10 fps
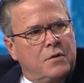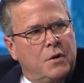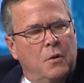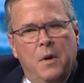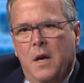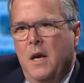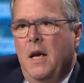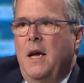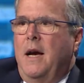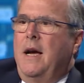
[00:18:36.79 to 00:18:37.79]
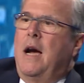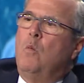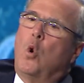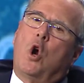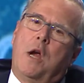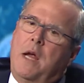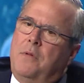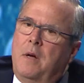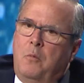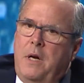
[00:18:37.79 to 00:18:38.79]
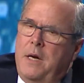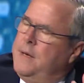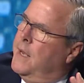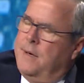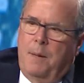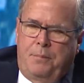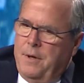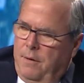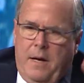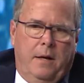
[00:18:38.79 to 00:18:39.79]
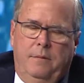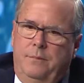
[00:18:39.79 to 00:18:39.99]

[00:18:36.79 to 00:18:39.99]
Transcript: So I worry that we end up, like.